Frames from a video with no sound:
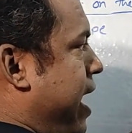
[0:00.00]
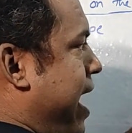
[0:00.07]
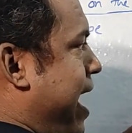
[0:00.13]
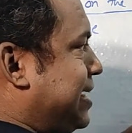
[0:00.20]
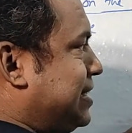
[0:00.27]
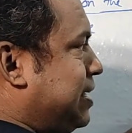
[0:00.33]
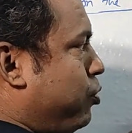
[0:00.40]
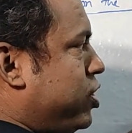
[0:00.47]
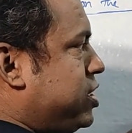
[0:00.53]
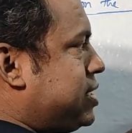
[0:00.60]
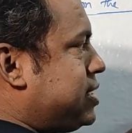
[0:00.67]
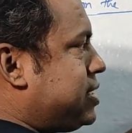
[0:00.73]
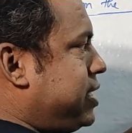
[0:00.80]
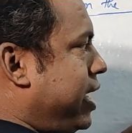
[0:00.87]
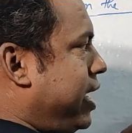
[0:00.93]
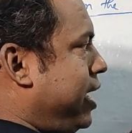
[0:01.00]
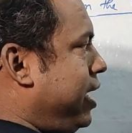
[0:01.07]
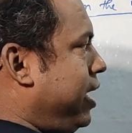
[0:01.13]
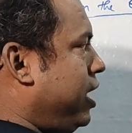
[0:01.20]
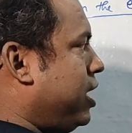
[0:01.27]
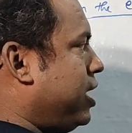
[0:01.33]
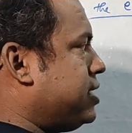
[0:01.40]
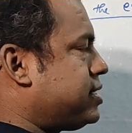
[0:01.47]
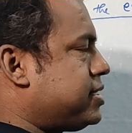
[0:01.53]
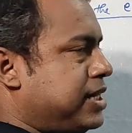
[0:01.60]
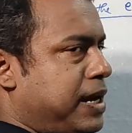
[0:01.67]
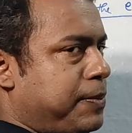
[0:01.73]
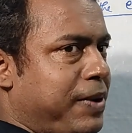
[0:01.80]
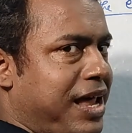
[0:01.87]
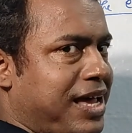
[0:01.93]
at the positions A,
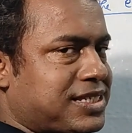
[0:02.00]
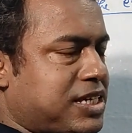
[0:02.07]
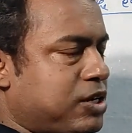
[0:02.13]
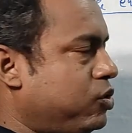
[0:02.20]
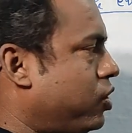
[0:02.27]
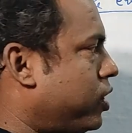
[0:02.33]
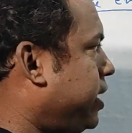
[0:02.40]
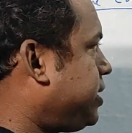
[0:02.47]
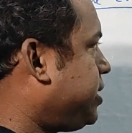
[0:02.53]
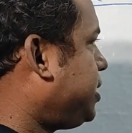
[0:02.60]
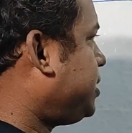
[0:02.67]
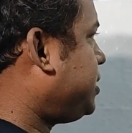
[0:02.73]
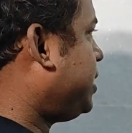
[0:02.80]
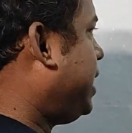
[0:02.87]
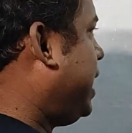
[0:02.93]
consider plus Q located,